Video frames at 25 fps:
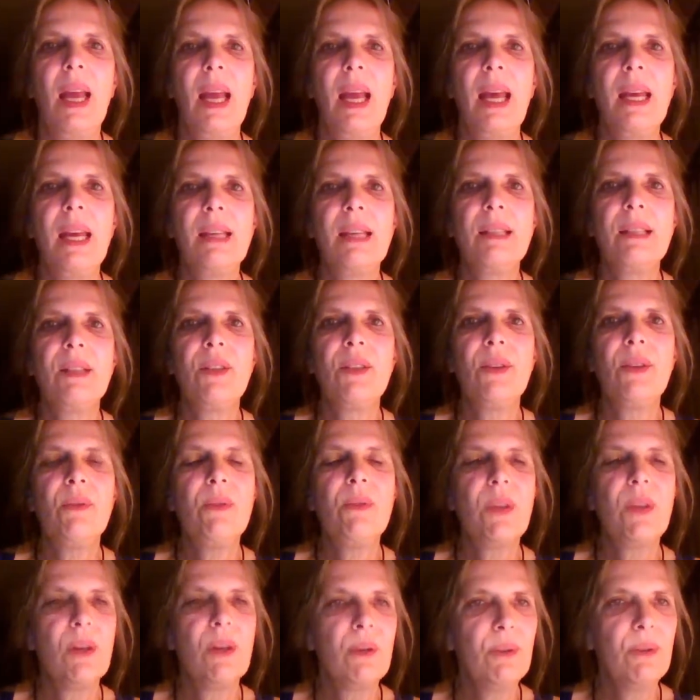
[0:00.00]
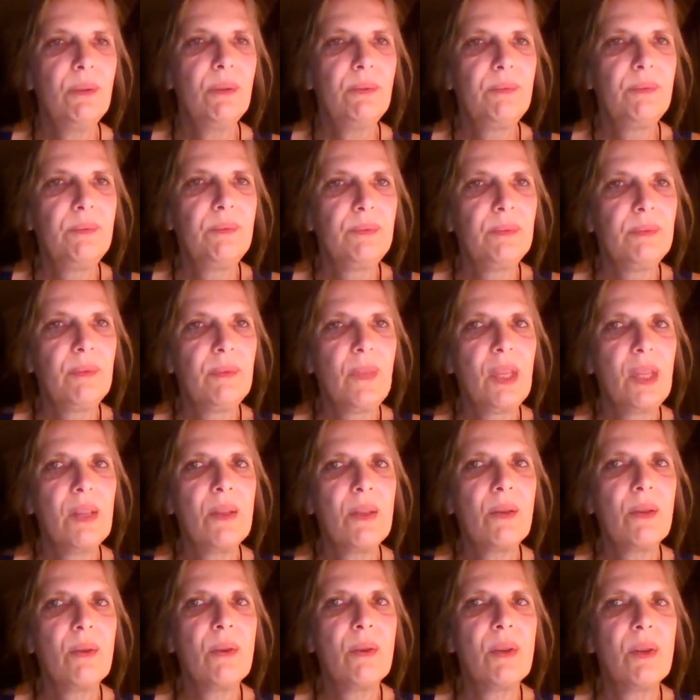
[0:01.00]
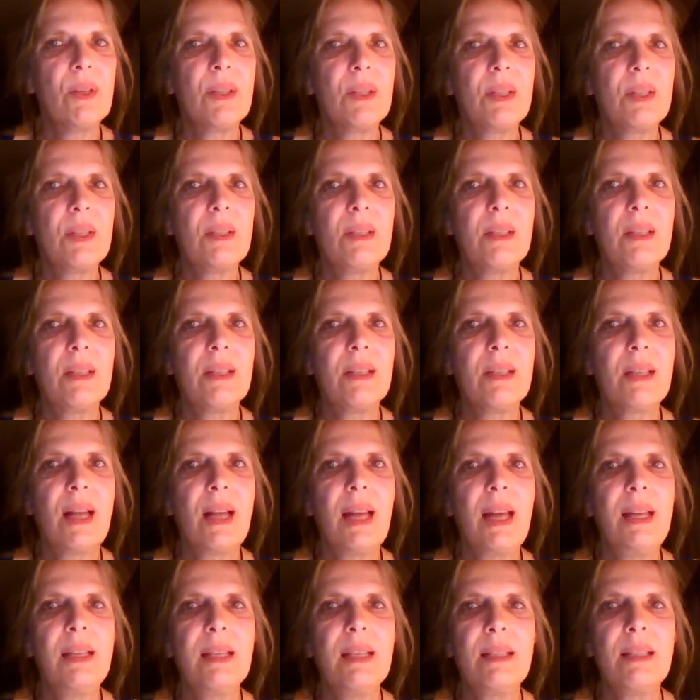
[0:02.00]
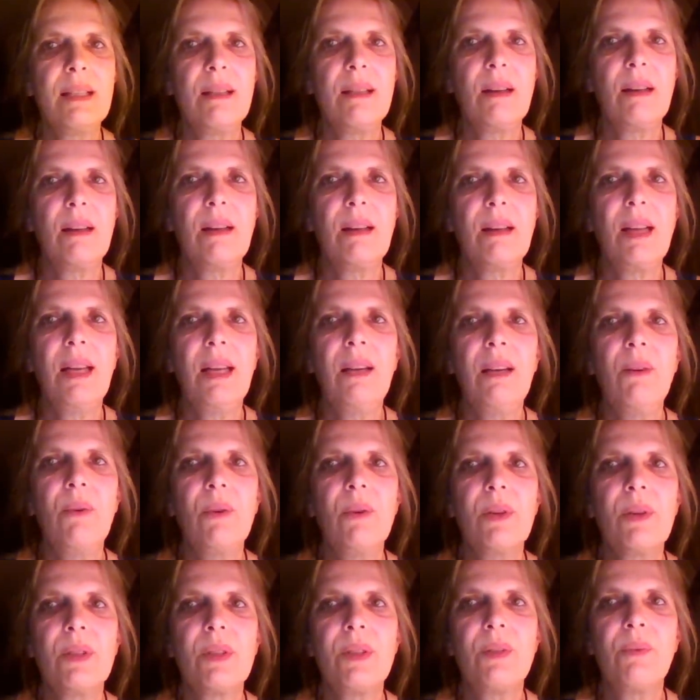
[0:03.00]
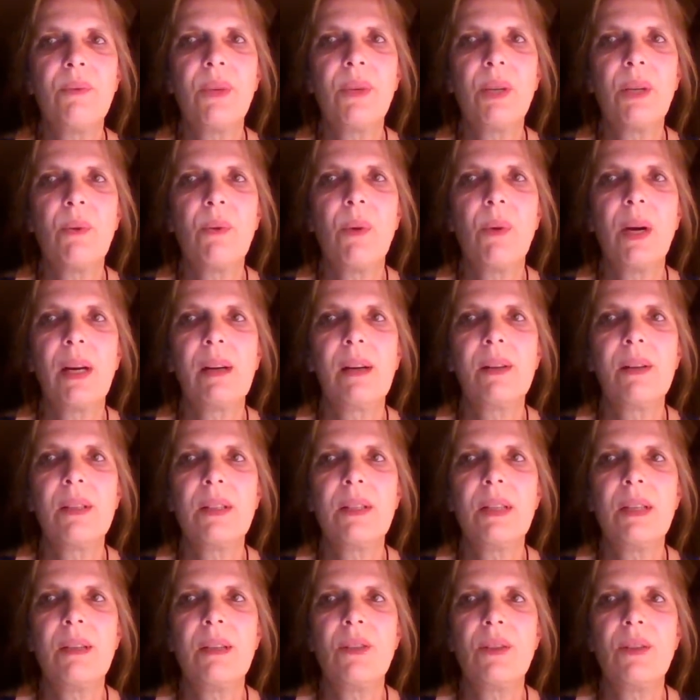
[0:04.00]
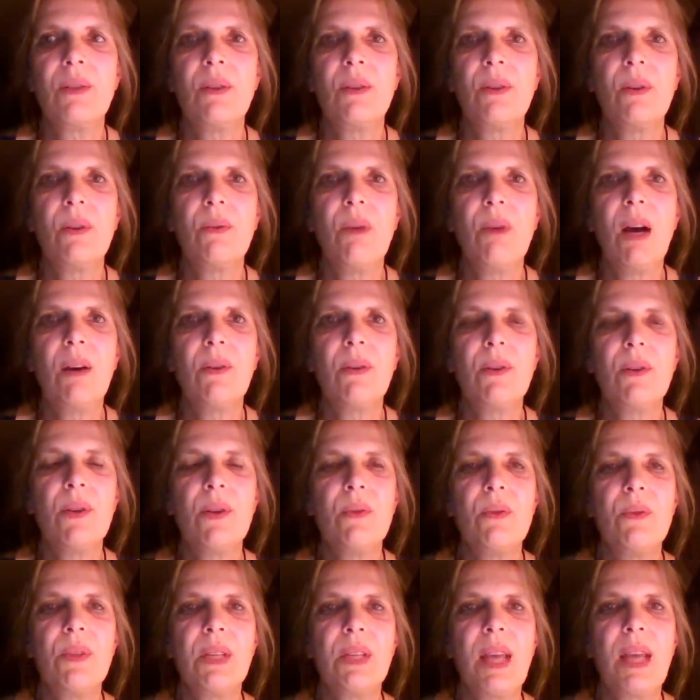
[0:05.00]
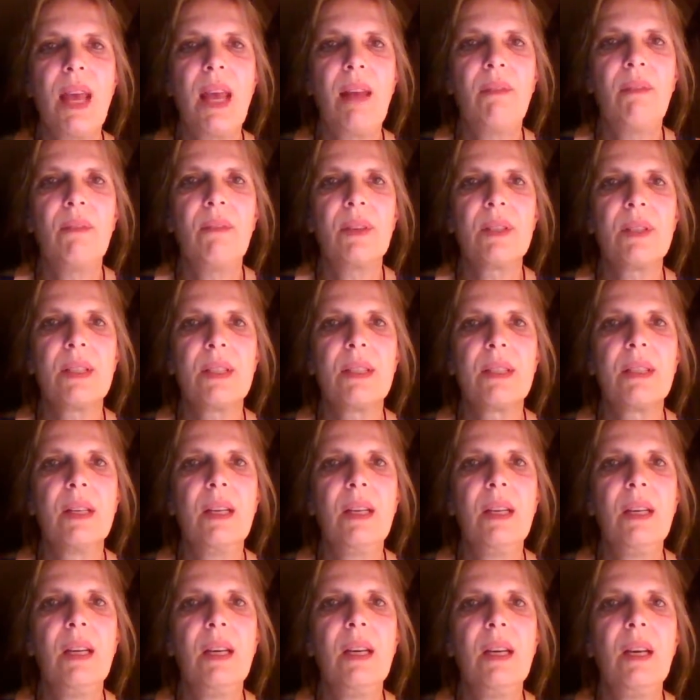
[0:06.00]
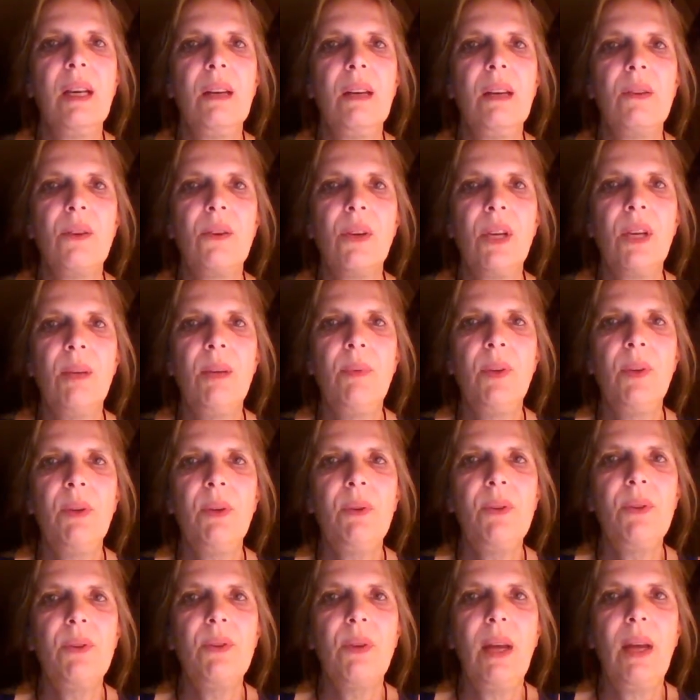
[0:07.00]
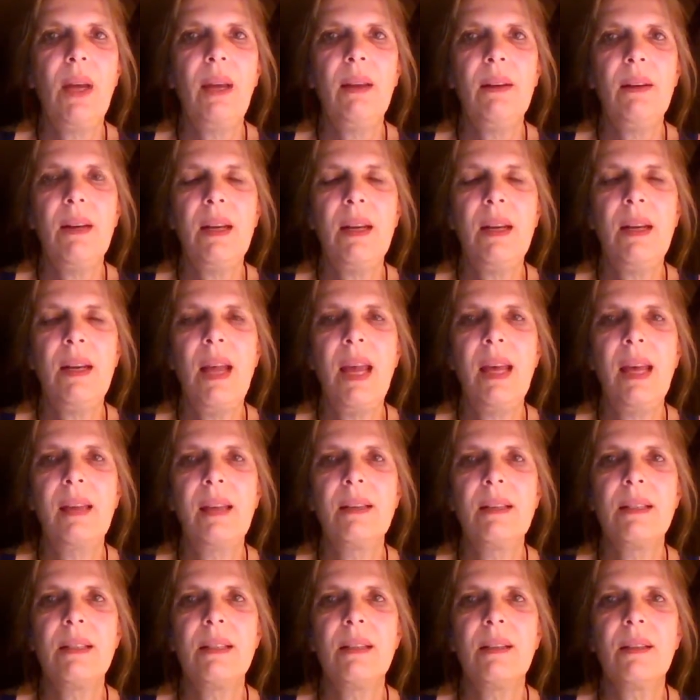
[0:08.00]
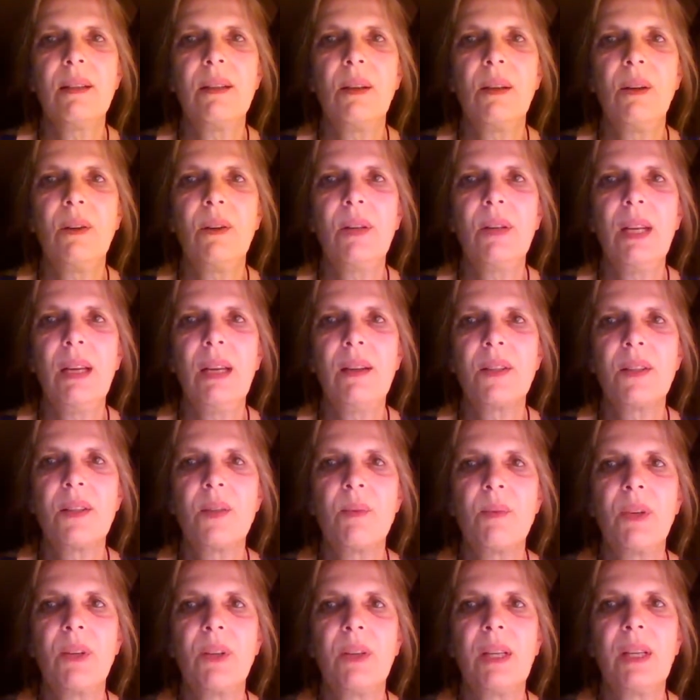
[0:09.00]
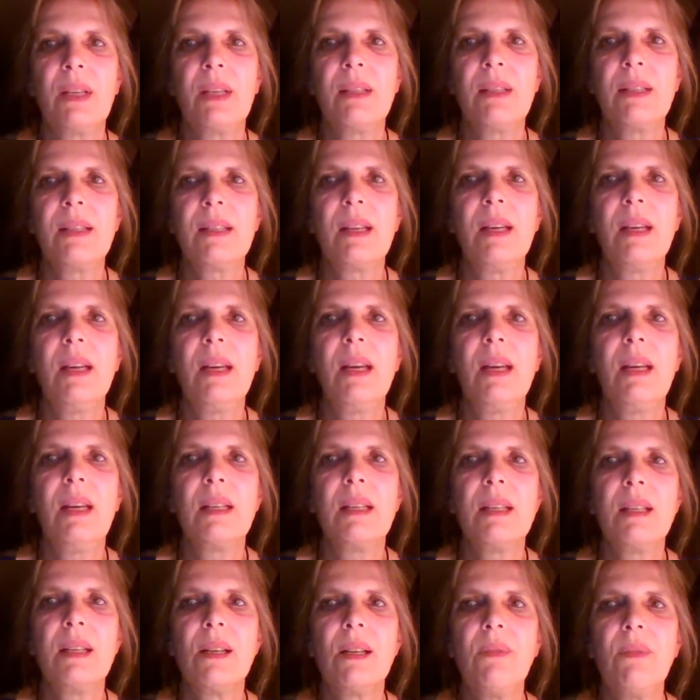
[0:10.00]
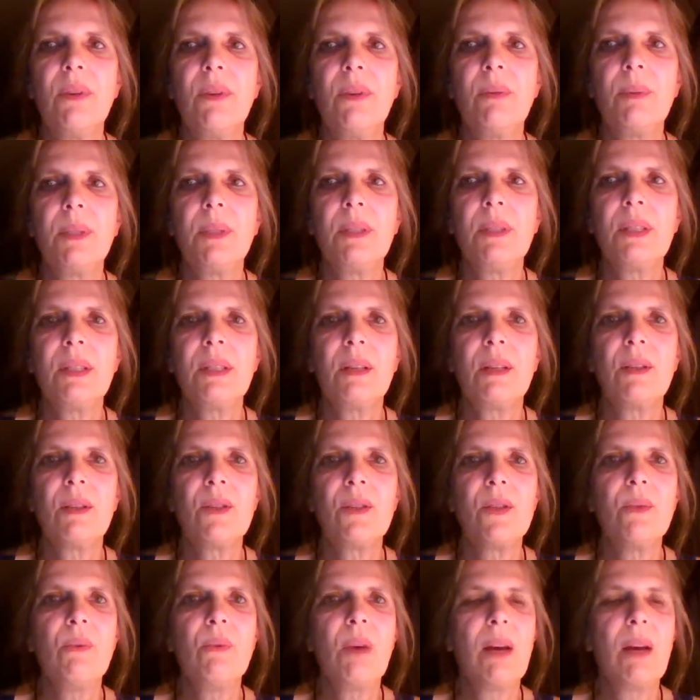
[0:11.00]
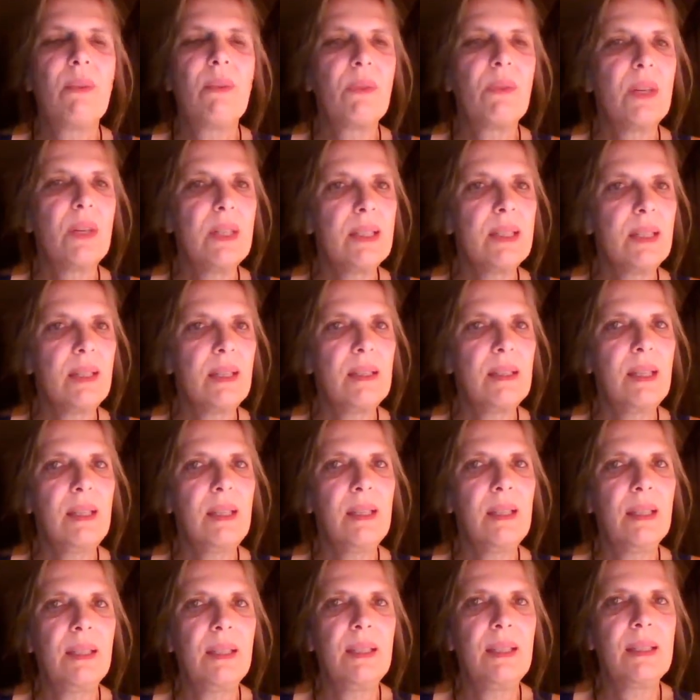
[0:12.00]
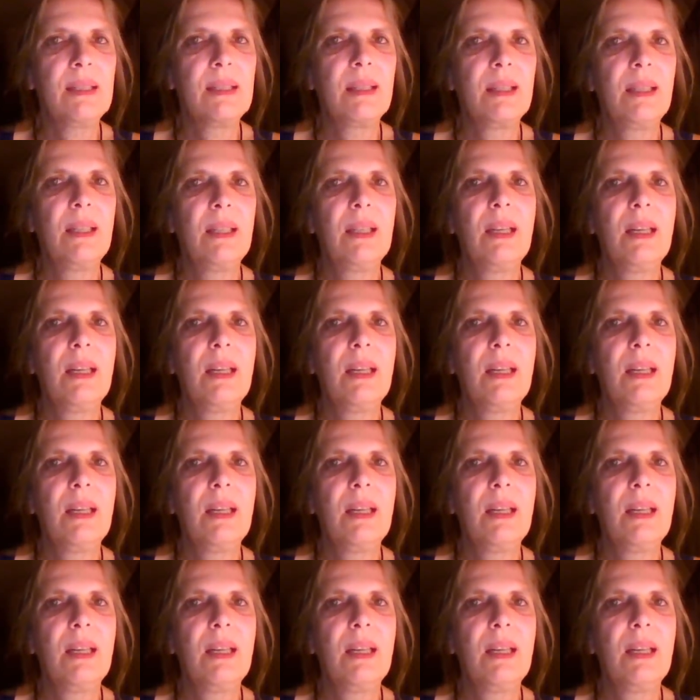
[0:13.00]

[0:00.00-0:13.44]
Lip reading: As you know, this course is designed as an online course and requires that you know how to use Canvas. To keep you on track and enhance the learning experience, deliverables are due every Sunday night.